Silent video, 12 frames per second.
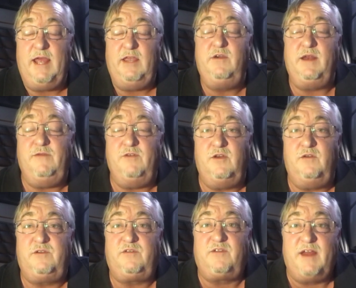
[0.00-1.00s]
You could even do
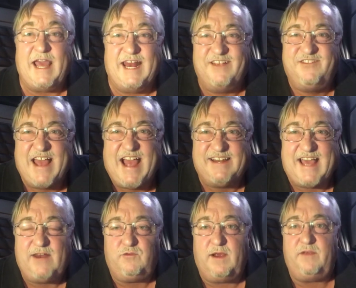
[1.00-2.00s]
just an exact
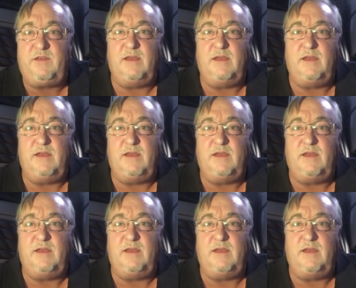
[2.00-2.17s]
address